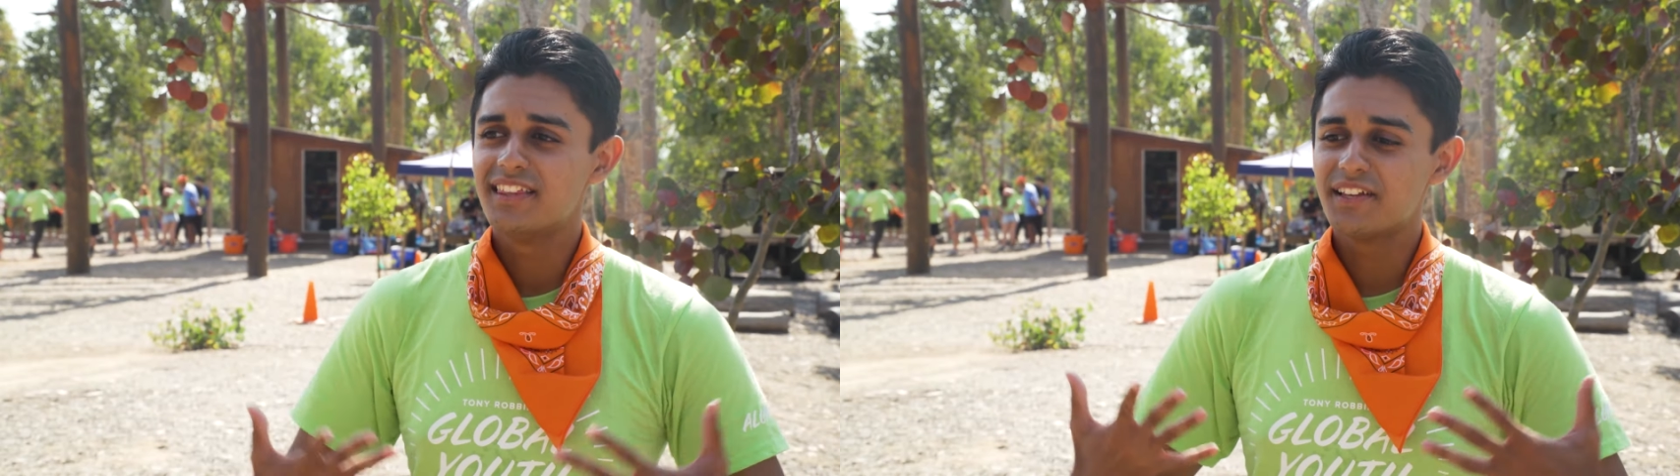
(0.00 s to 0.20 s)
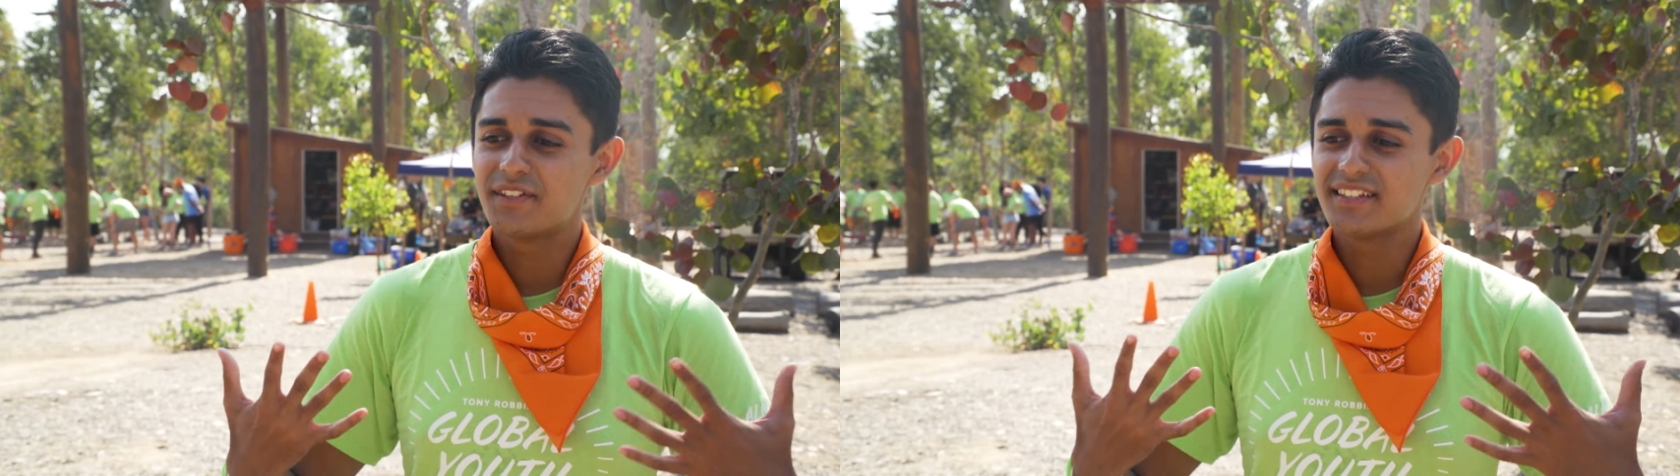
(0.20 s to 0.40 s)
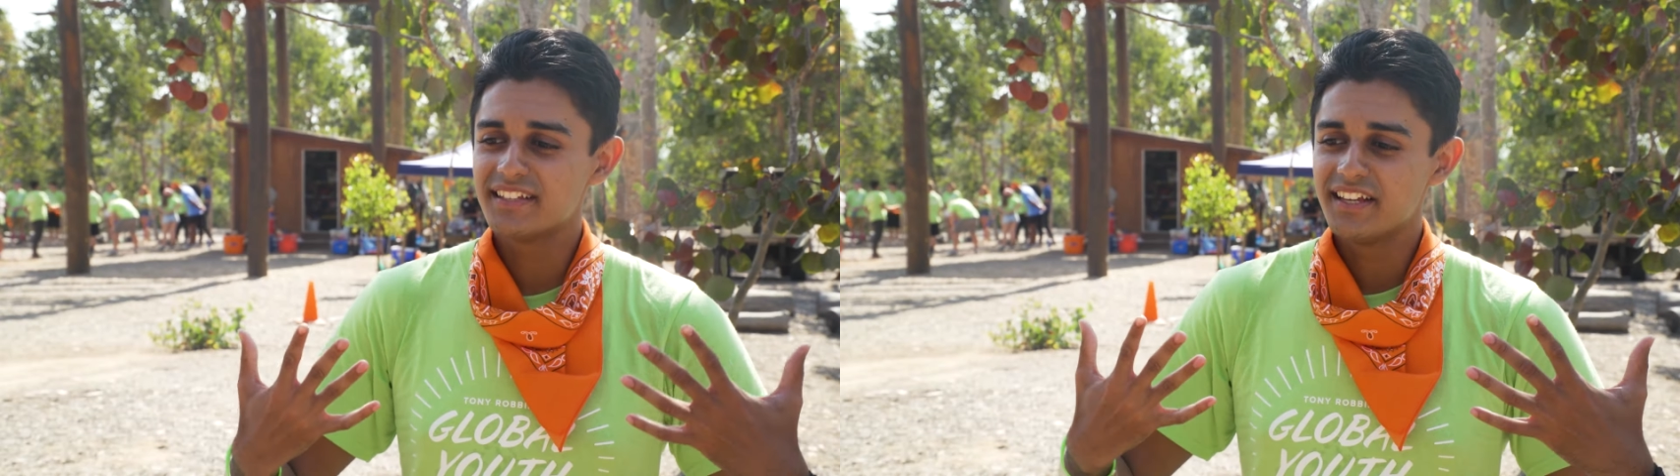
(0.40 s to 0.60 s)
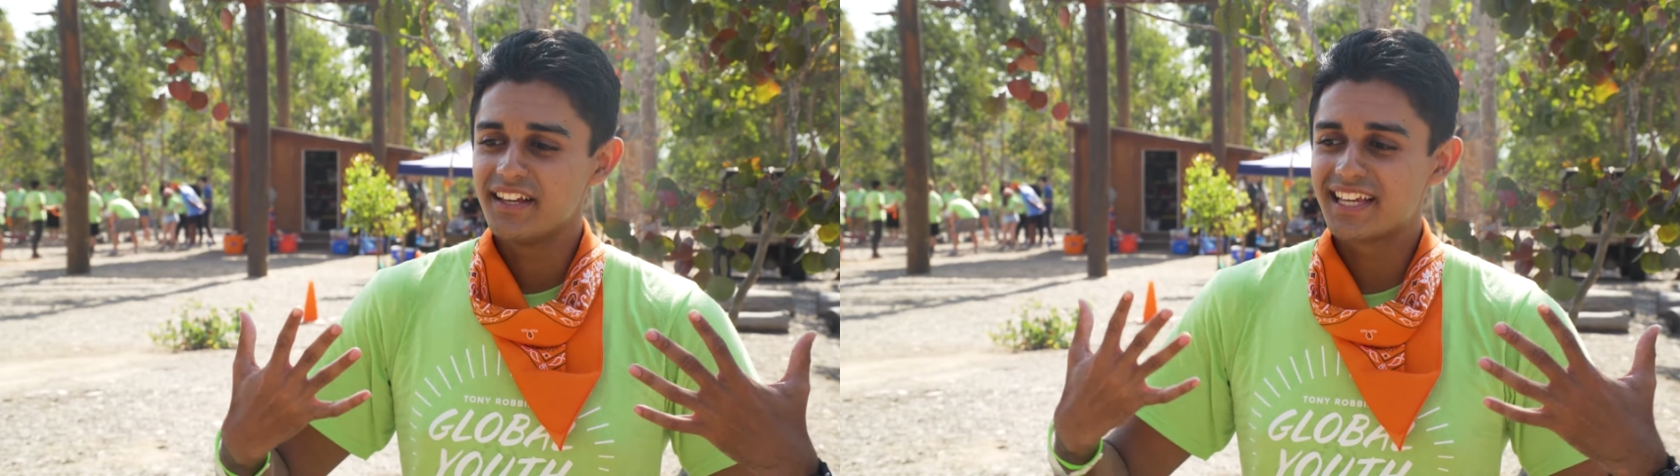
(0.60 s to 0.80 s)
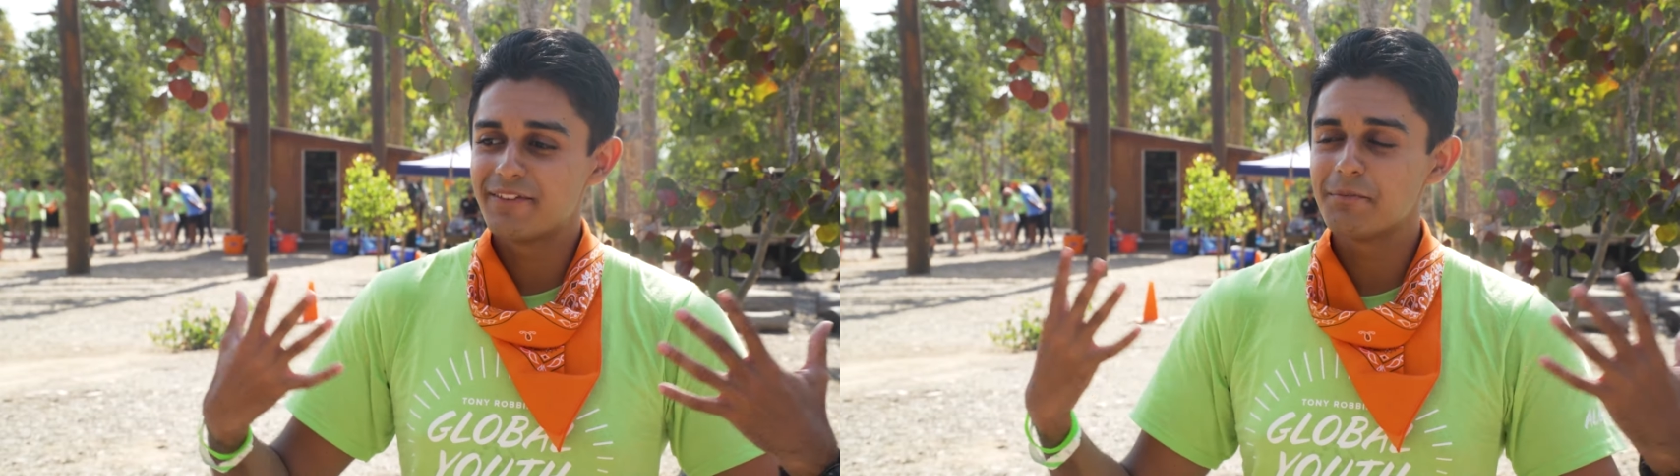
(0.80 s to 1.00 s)
They've just
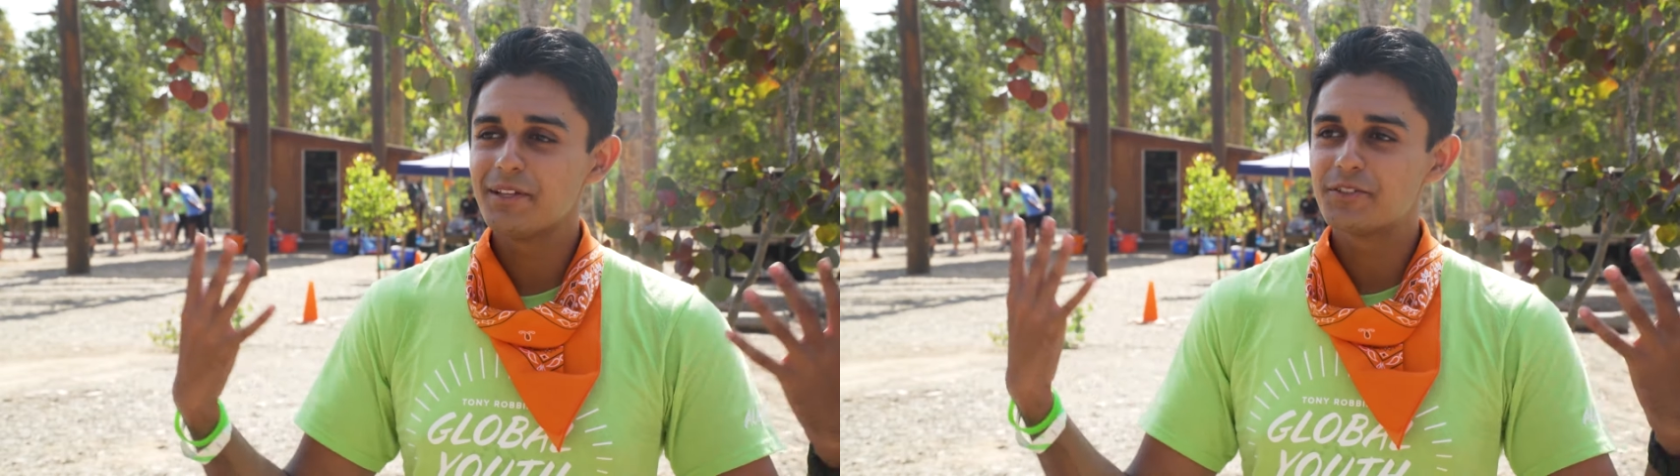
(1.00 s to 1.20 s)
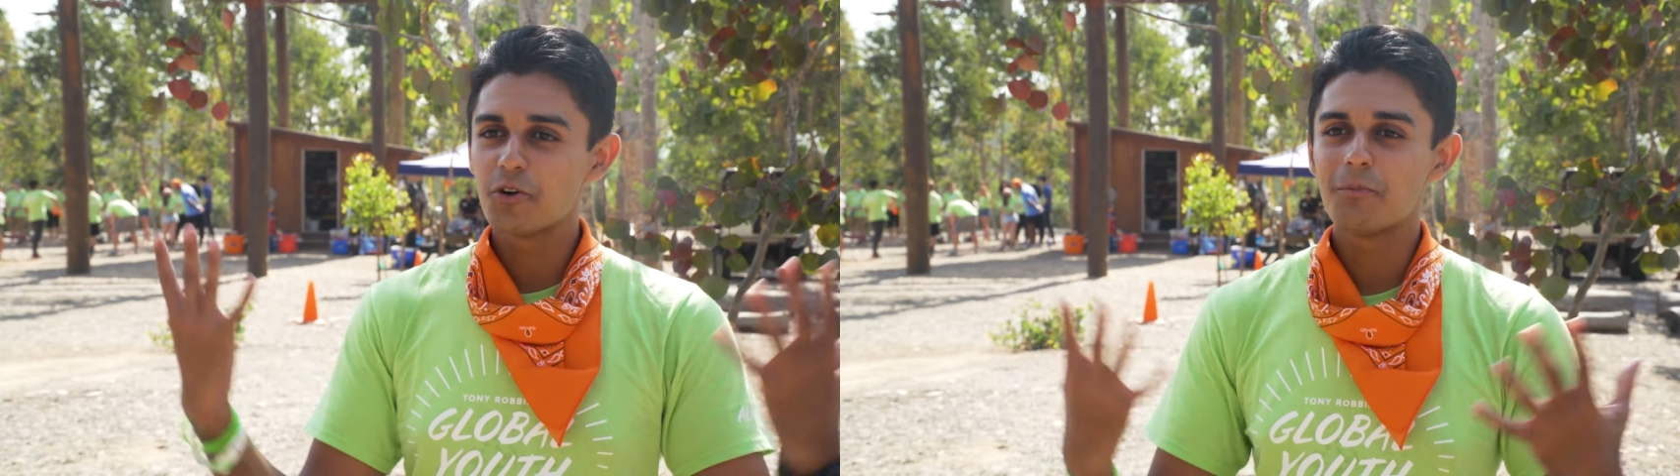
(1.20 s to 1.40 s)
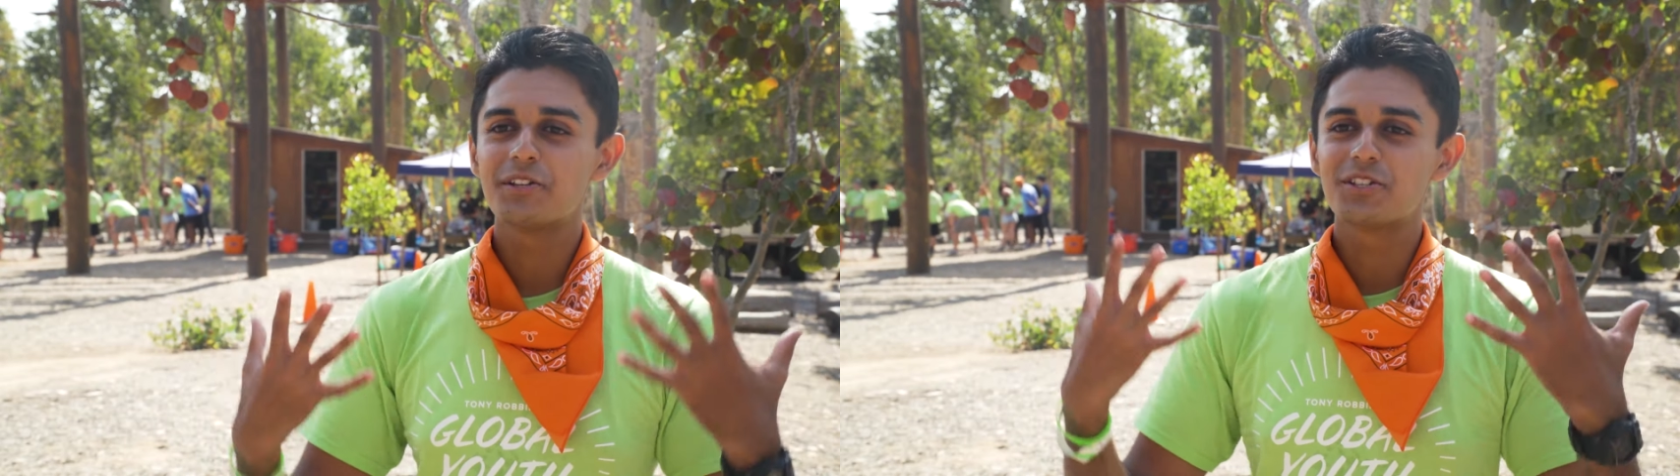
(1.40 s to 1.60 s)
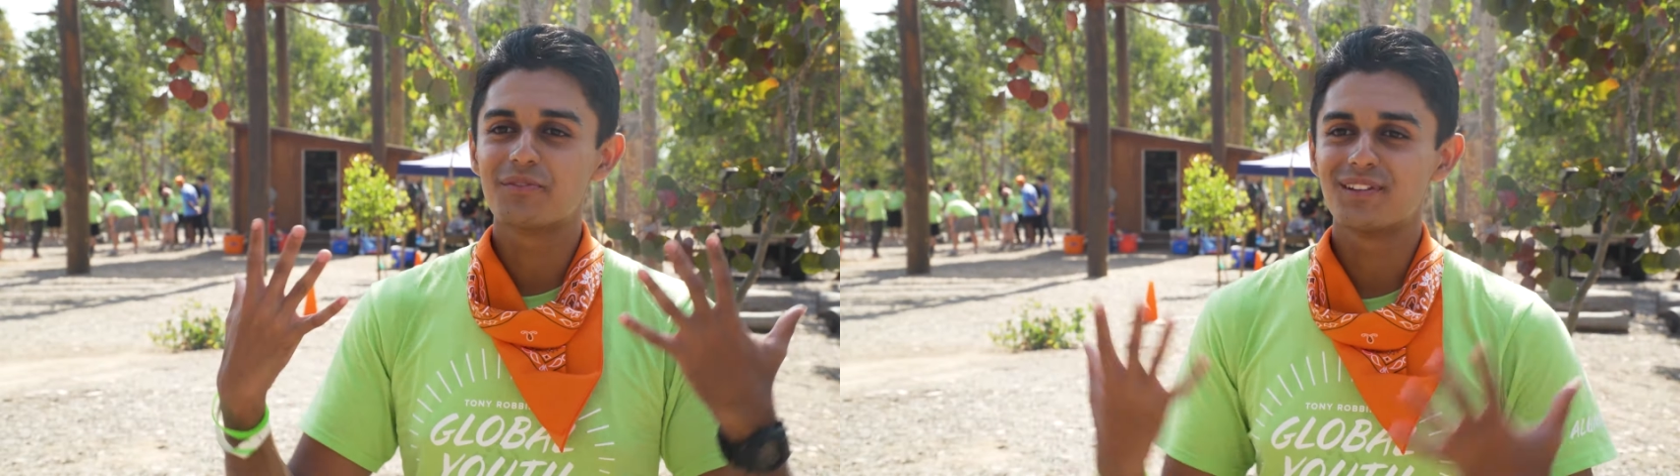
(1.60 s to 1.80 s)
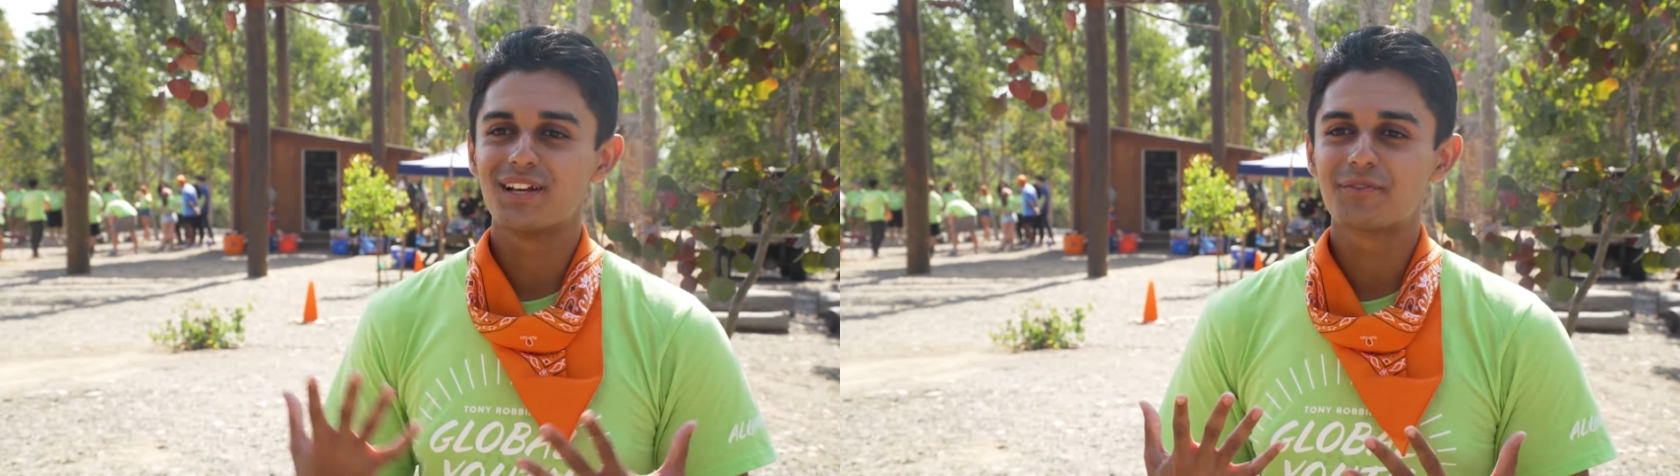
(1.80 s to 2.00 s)
given me so much
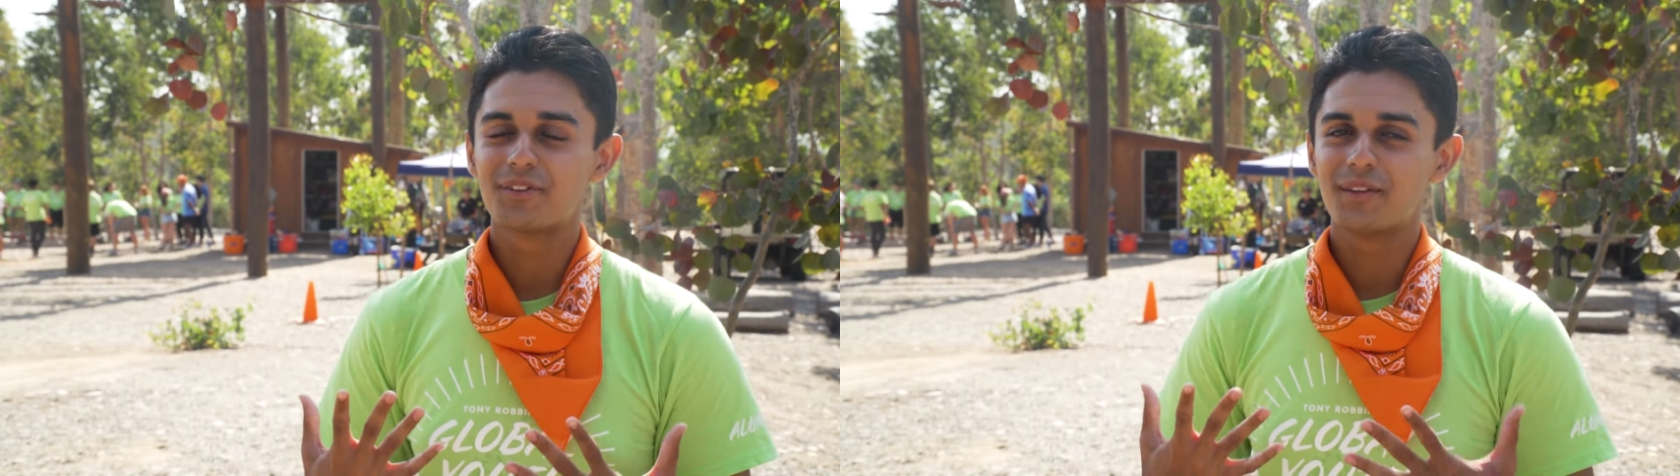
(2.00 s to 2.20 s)
of love to